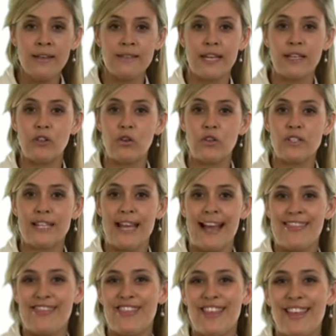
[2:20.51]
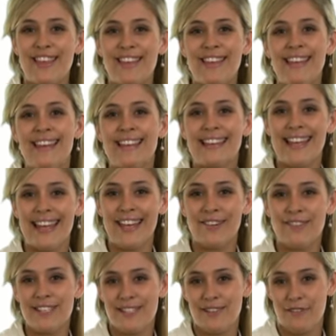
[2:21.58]
that looks at the
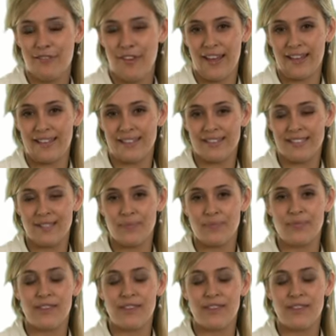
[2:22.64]
caries effect,